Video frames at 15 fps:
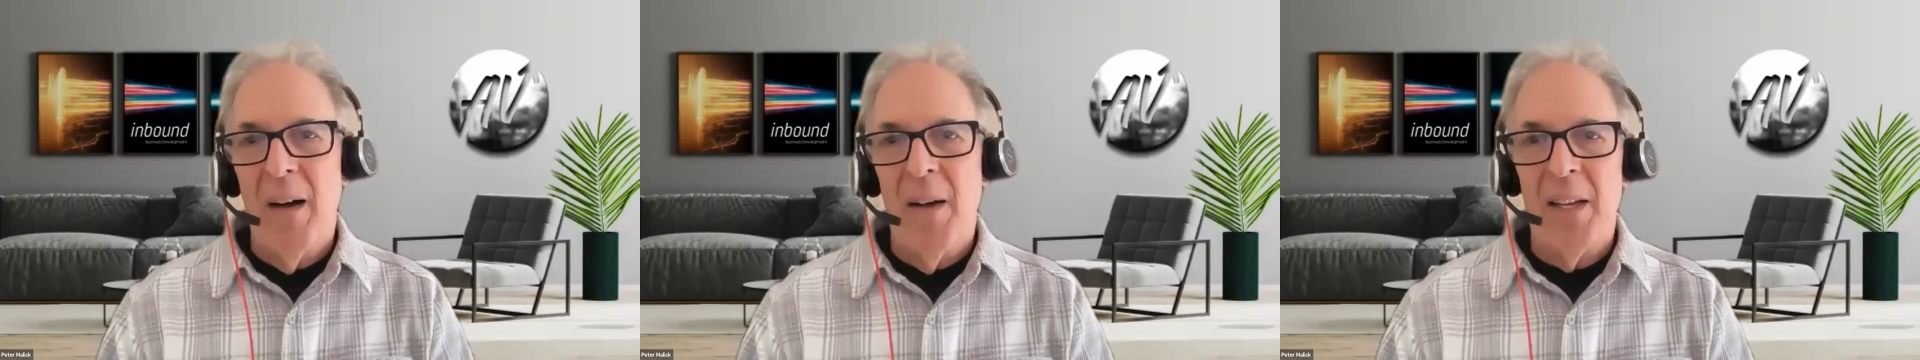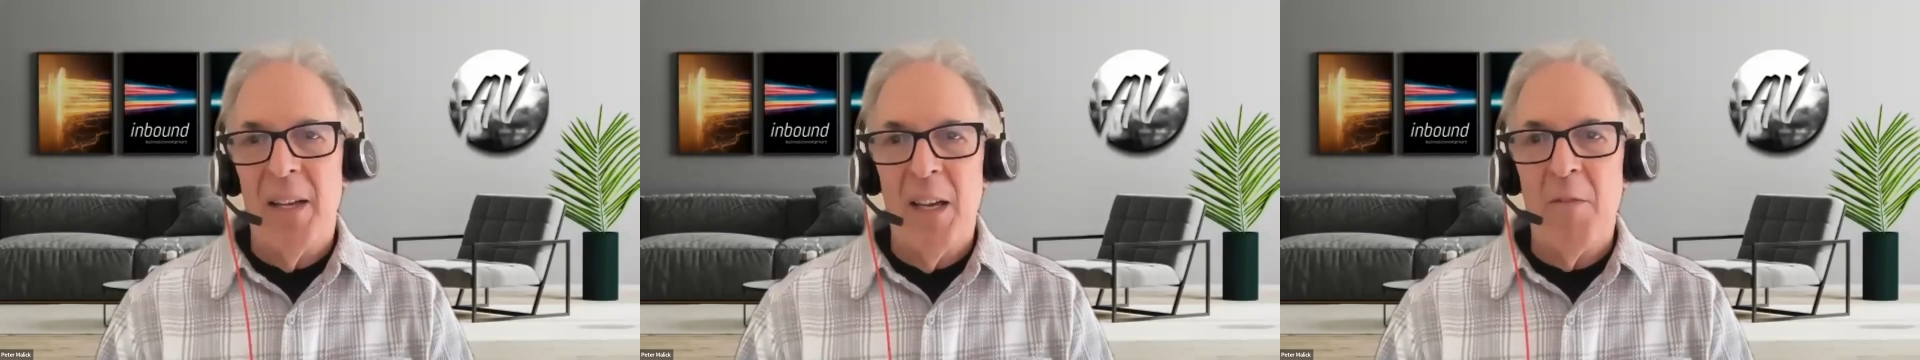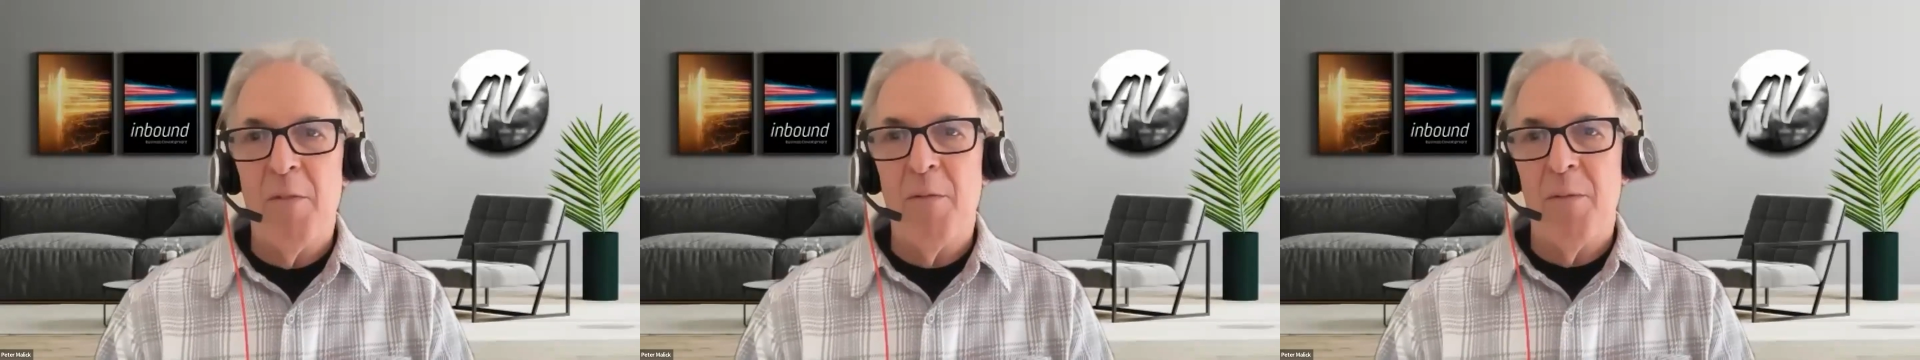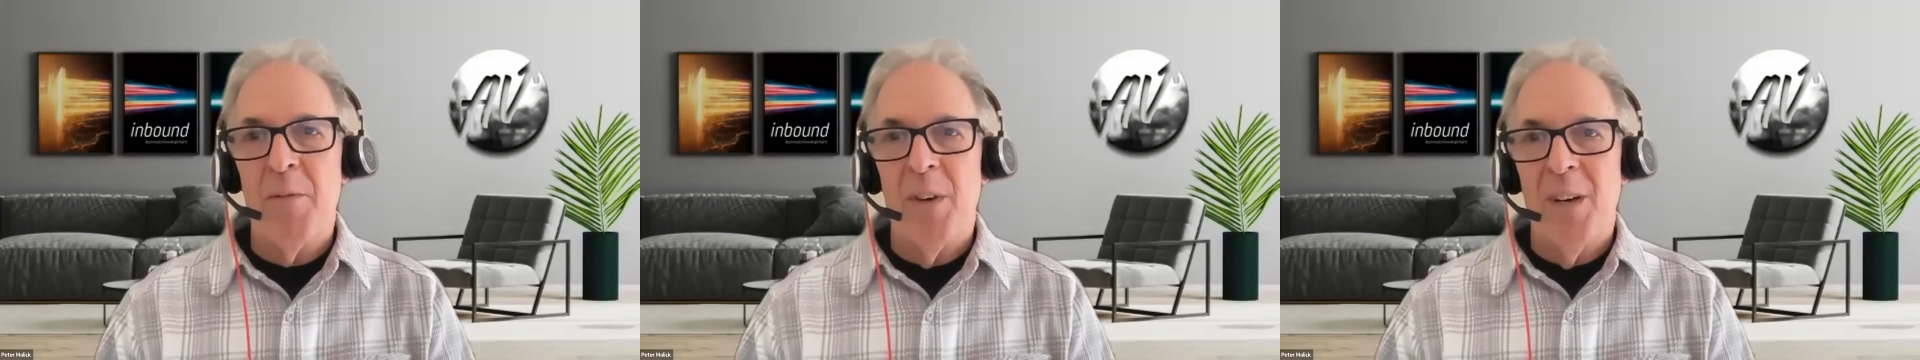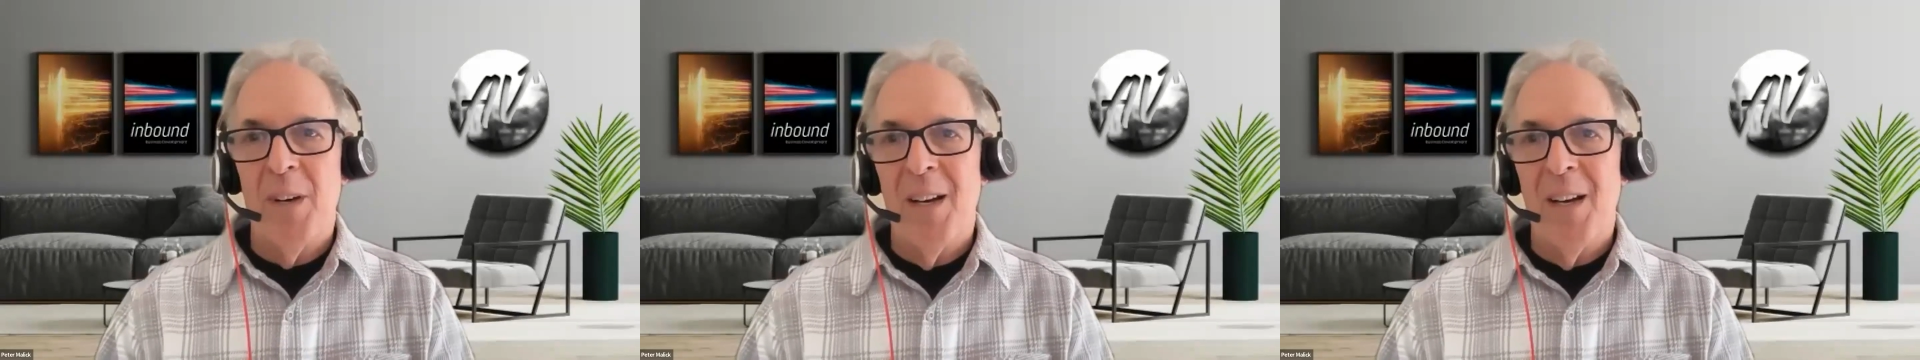if
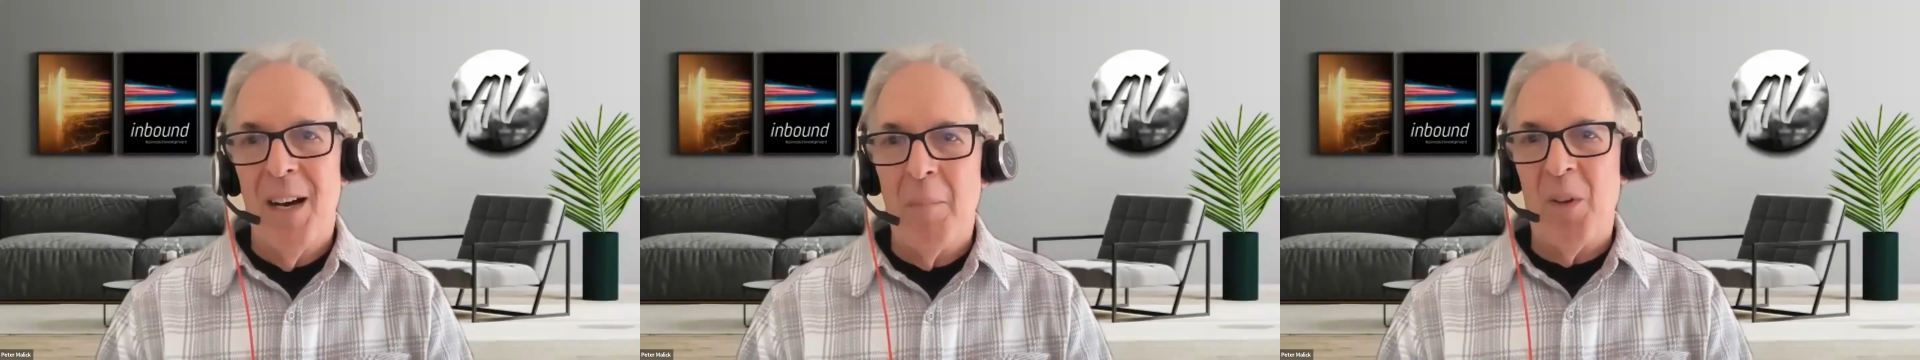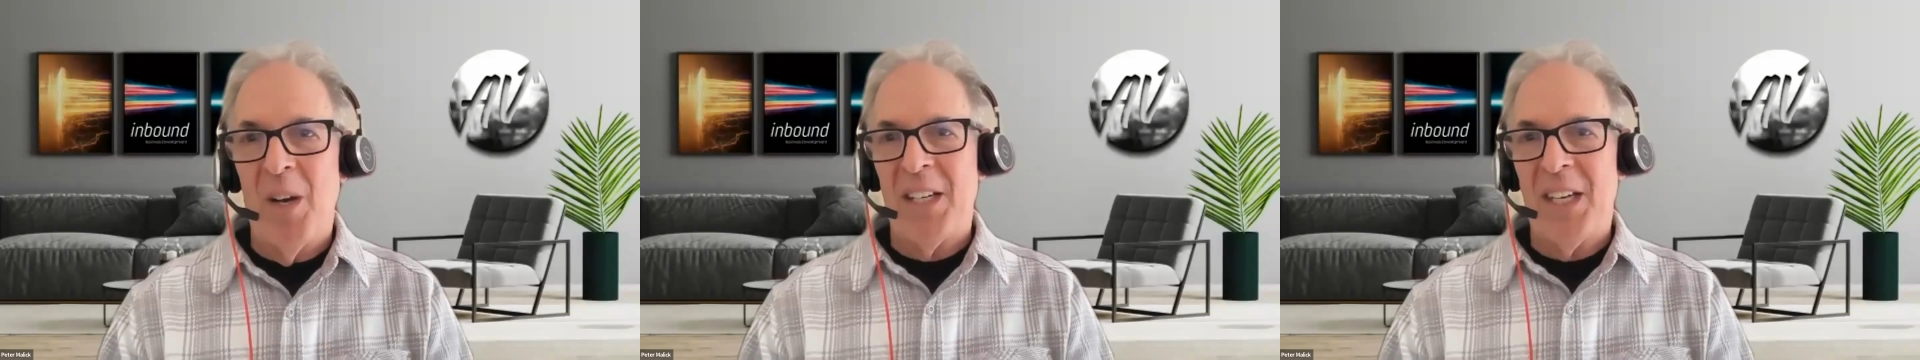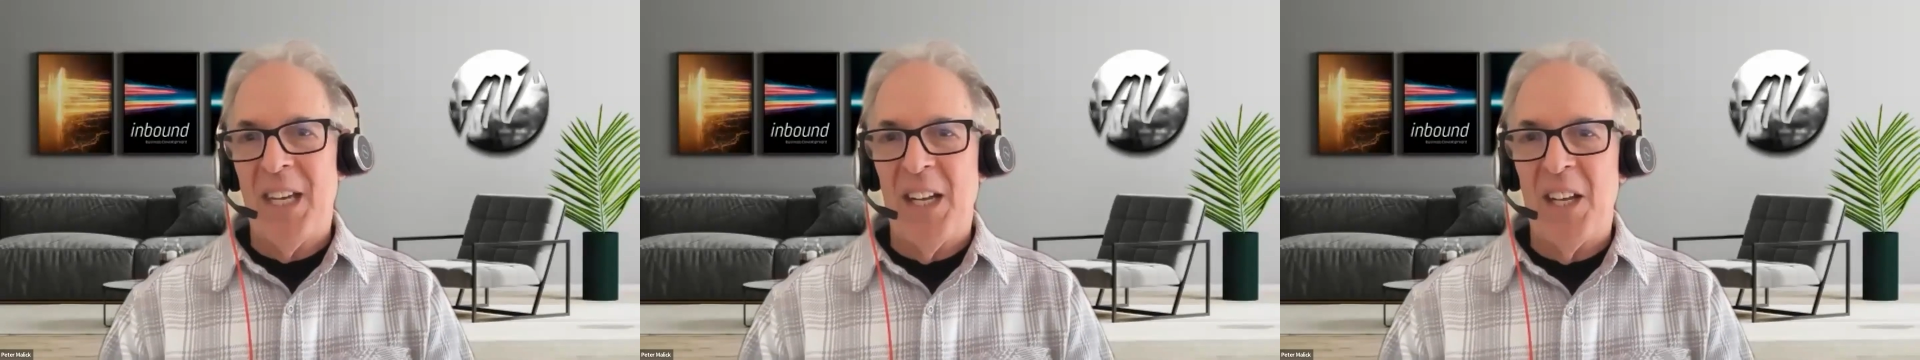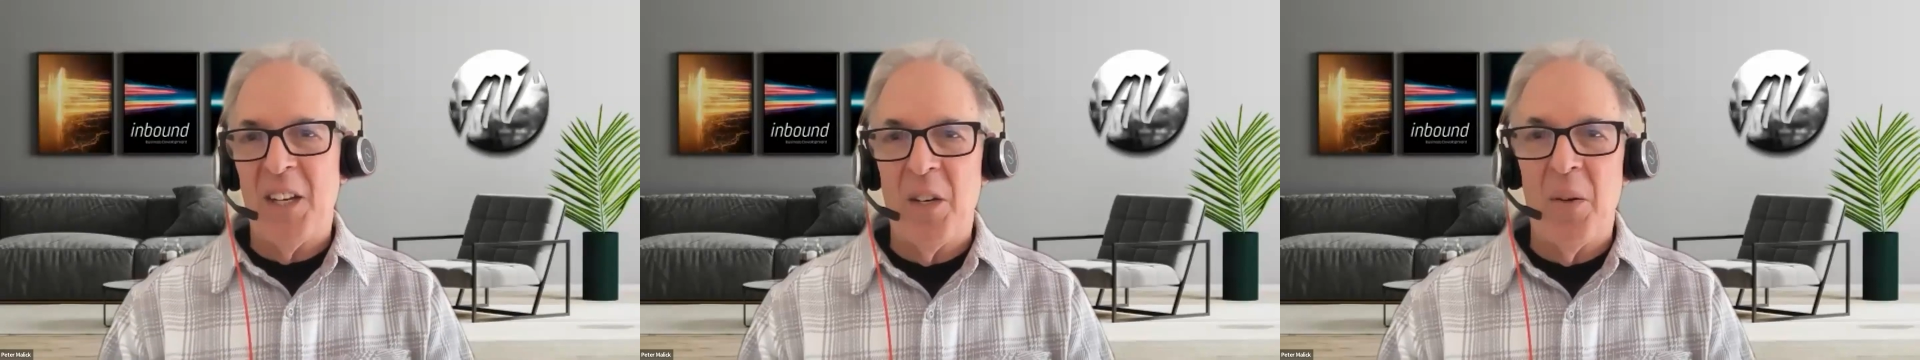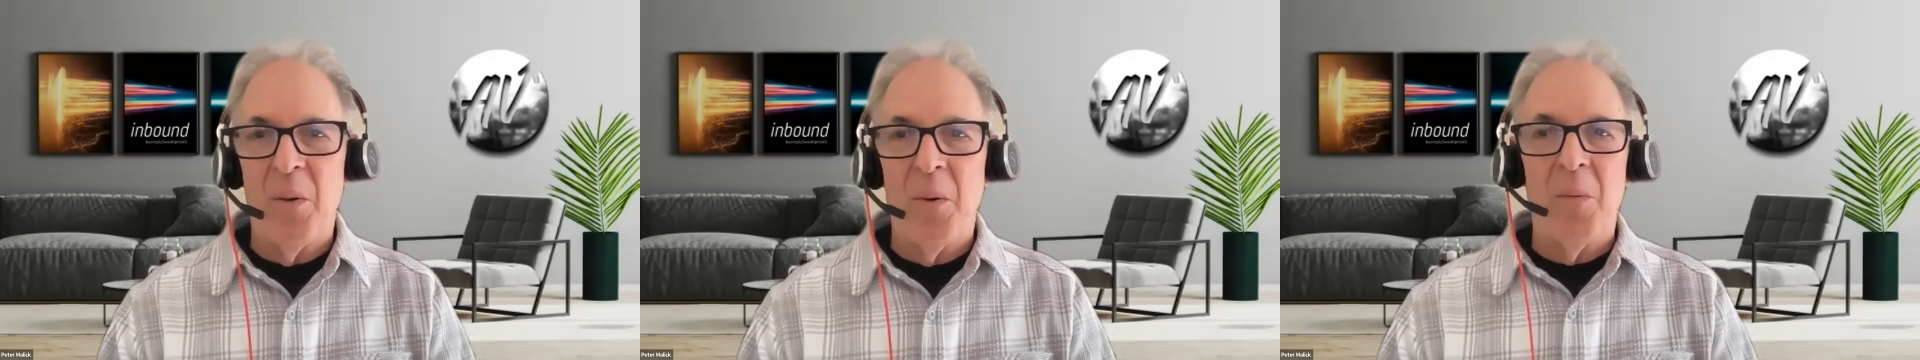I'm not getting
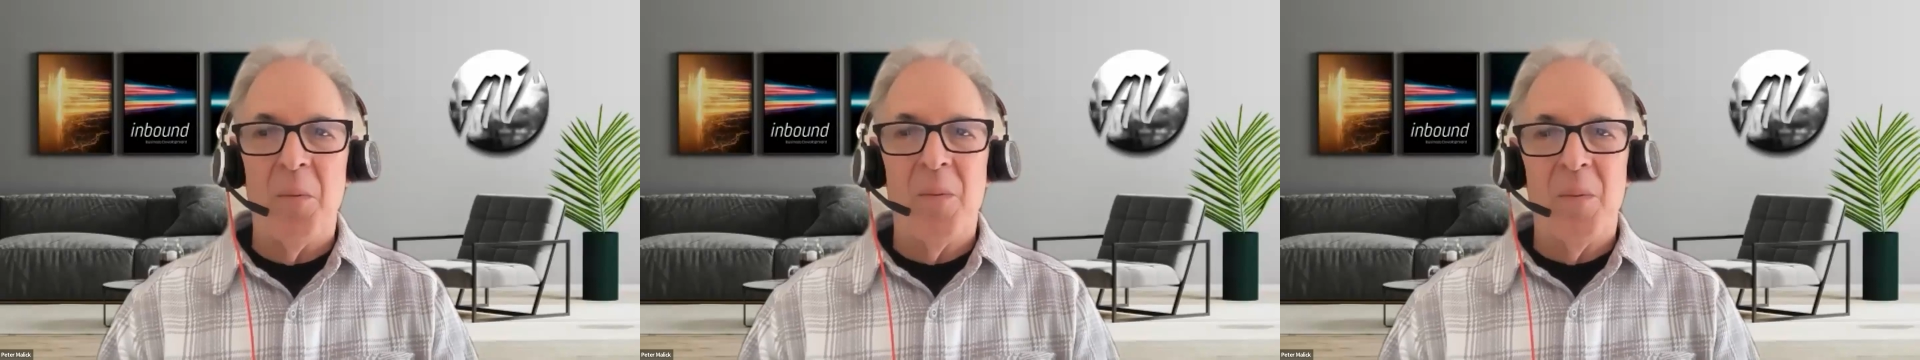you